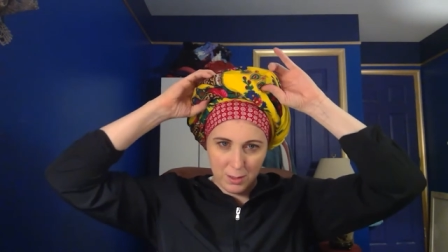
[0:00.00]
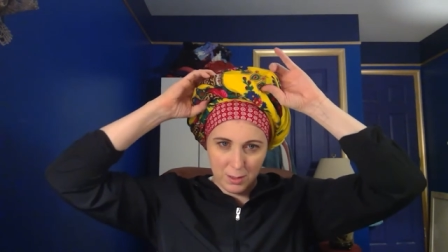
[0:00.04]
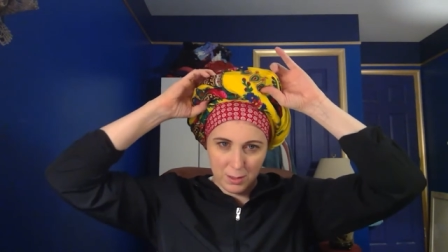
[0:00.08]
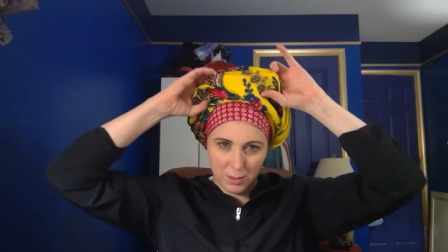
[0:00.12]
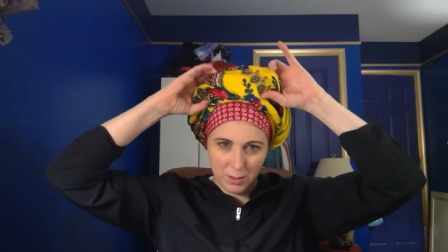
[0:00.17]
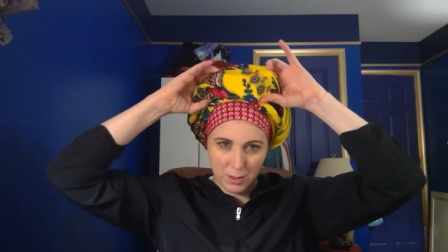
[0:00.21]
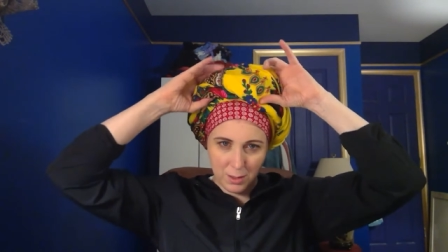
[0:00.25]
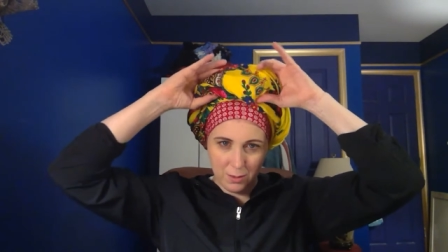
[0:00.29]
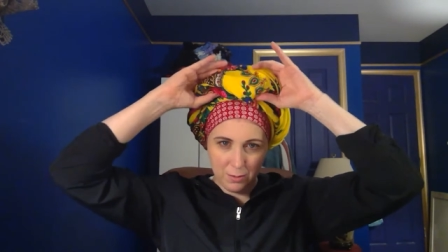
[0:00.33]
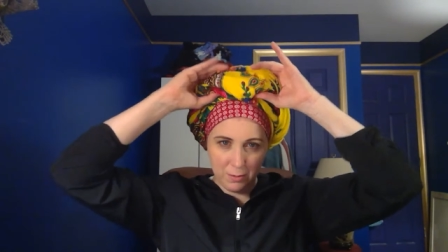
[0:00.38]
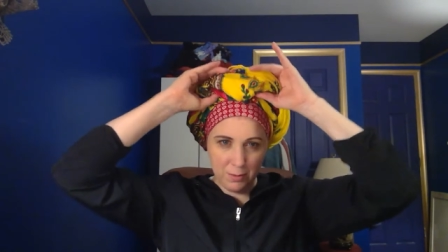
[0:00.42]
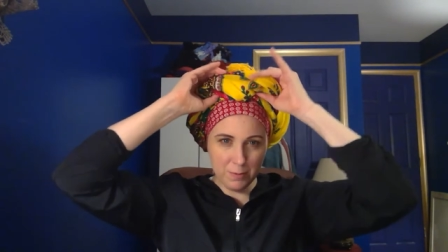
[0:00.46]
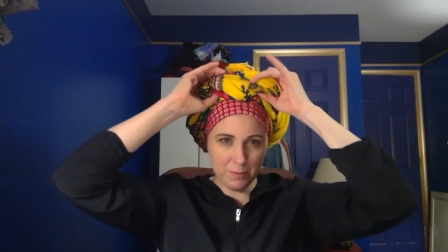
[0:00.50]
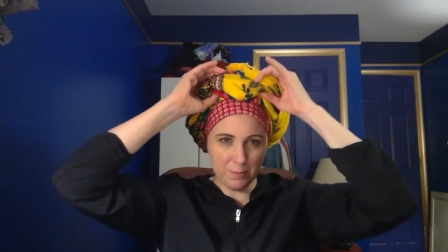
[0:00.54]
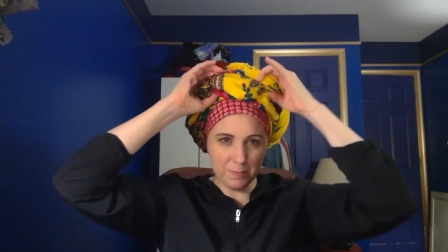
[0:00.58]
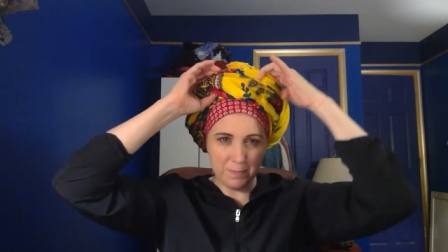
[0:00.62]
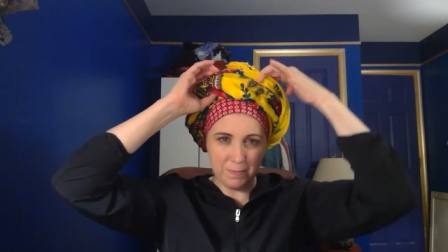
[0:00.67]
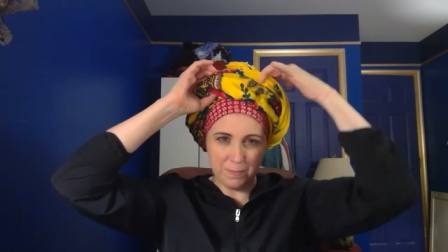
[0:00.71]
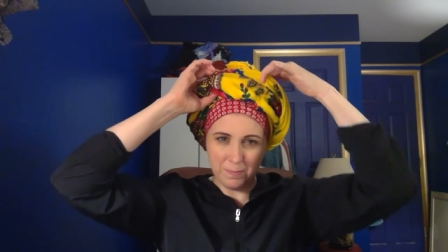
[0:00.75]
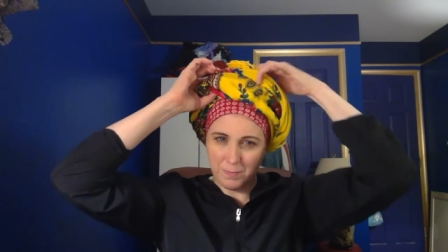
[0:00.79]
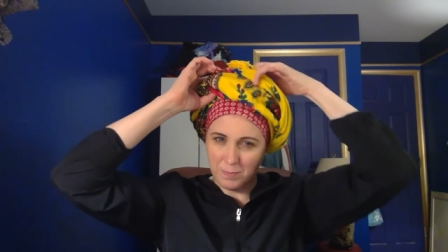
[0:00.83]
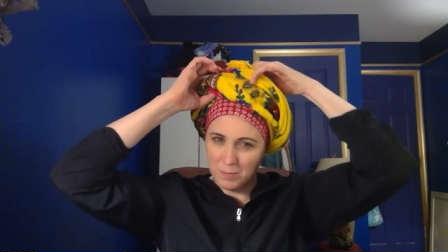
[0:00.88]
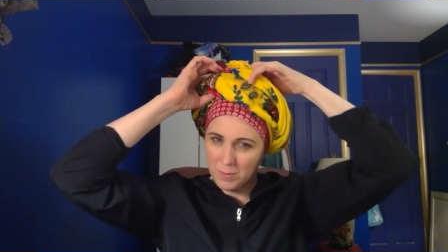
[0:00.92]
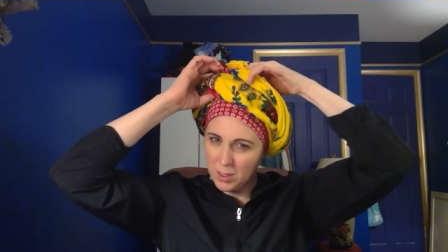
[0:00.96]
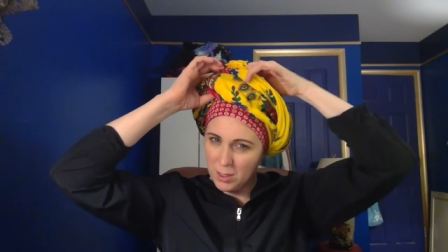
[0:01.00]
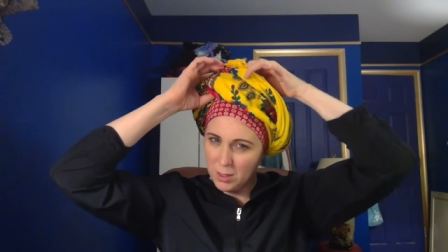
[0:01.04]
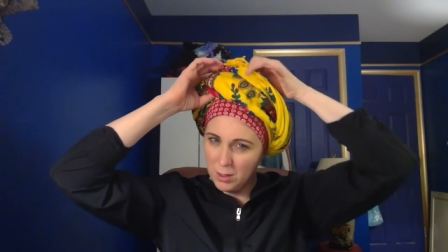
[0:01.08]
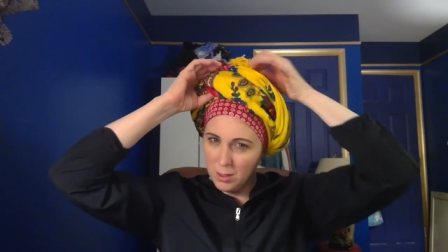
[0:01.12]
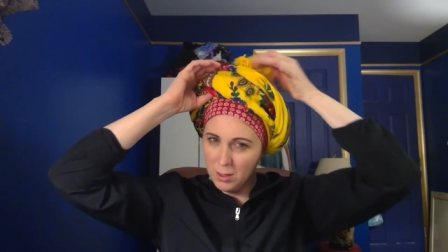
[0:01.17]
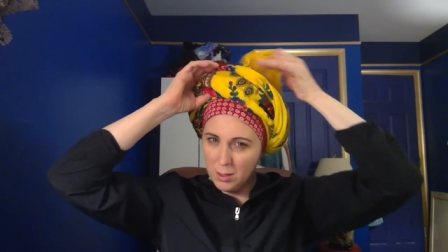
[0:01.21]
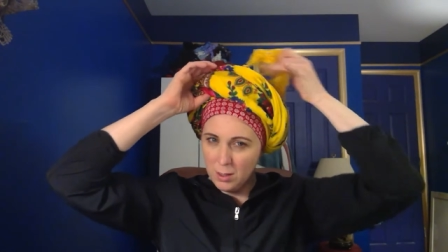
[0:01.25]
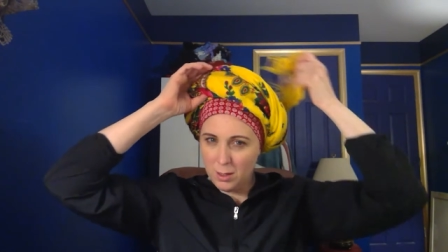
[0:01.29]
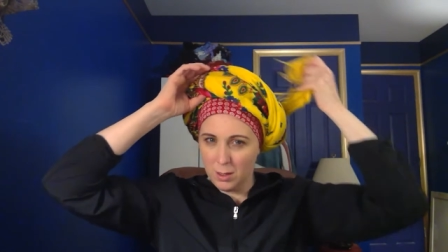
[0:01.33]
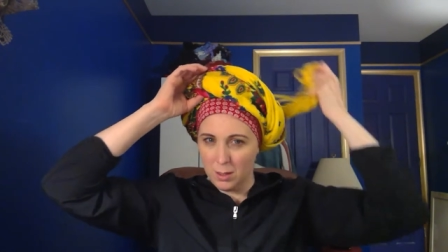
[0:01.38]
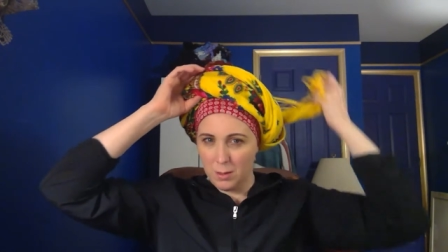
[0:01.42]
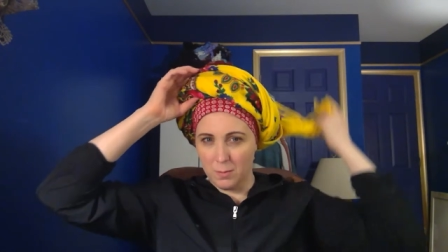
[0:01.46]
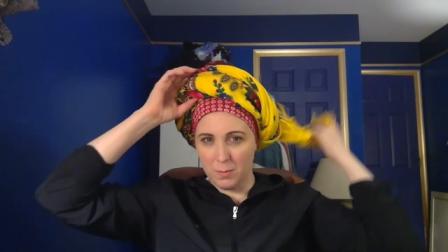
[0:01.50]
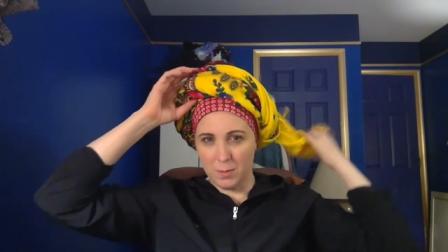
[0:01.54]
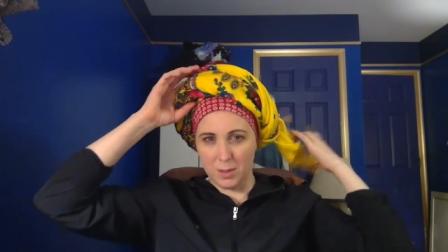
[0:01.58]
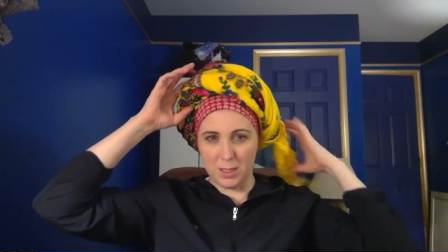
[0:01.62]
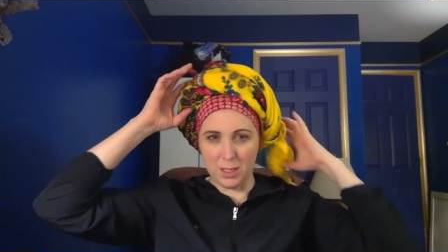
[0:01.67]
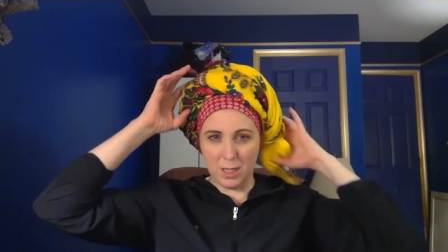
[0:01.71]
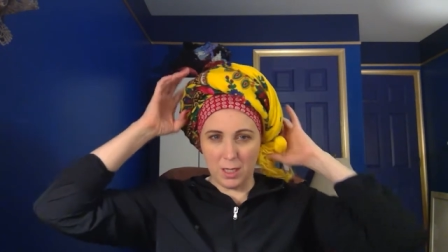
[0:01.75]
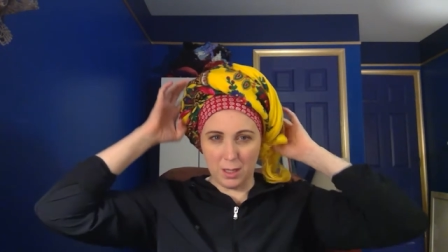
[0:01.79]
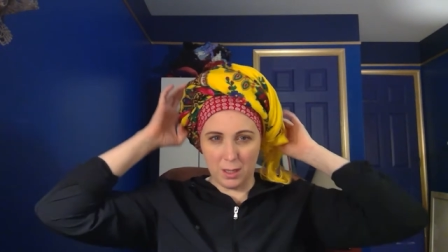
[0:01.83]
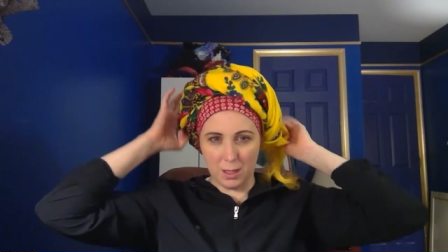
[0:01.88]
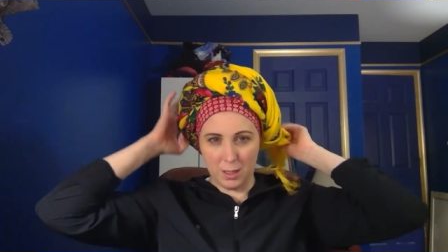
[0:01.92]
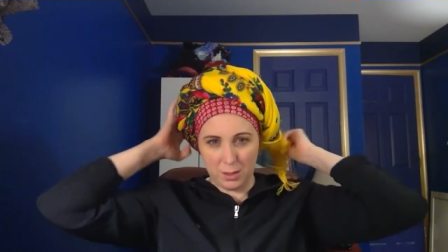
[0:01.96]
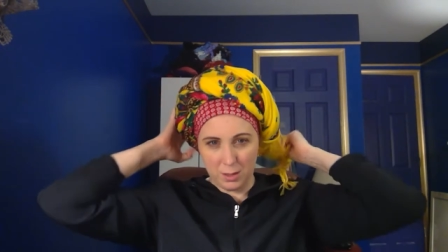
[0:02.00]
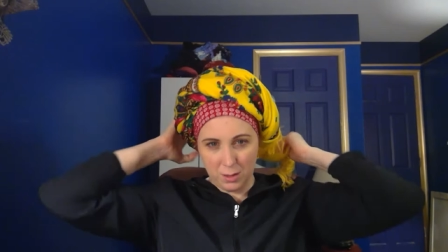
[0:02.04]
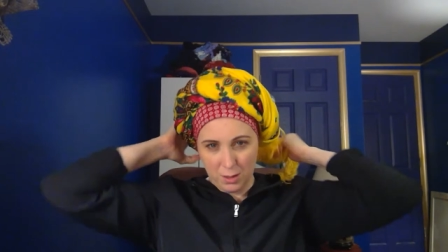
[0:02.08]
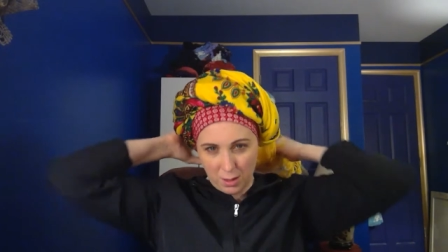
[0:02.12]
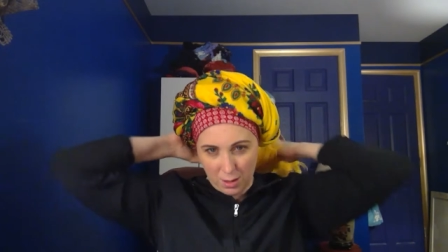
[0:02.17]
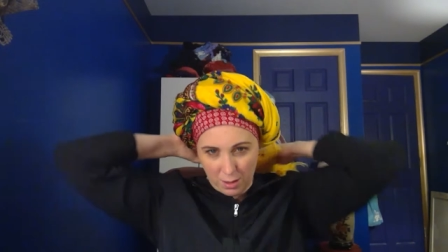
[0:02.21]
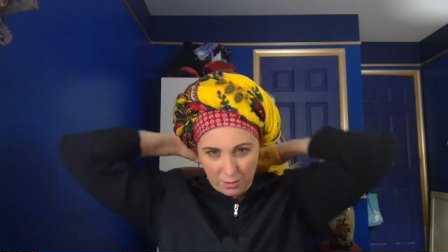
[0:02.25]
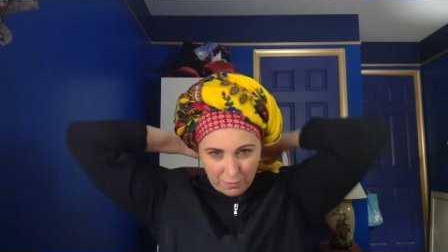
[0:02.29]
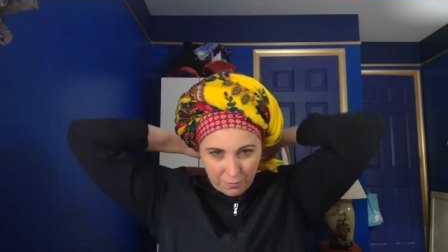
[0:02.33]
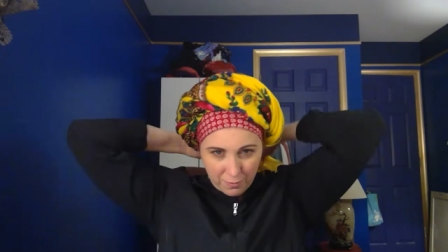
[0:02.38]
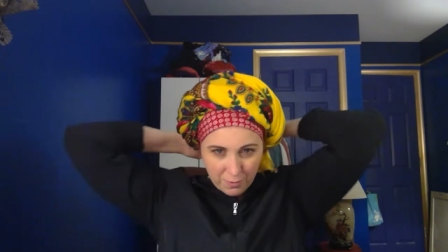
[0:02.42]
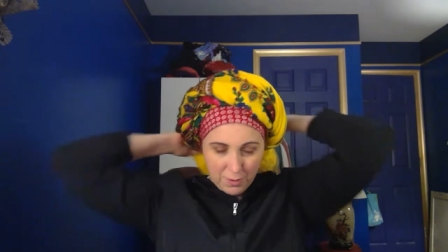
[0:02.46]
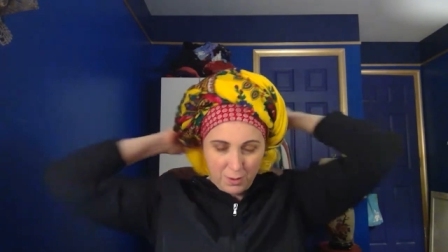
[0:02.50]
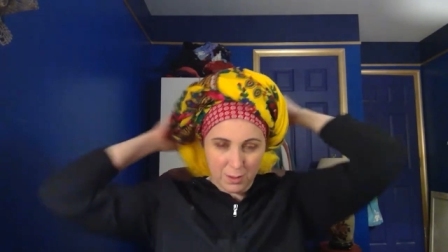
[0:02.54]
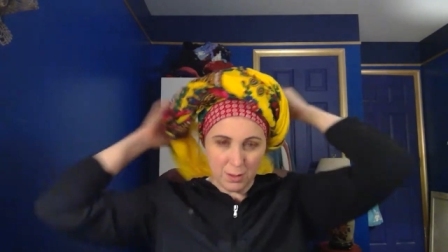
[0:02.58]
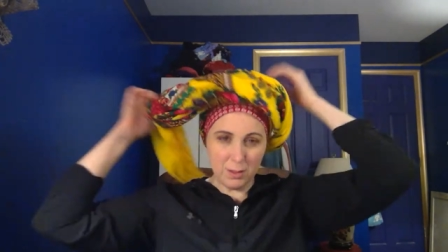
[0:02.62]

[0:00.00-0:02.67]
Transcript: so take this off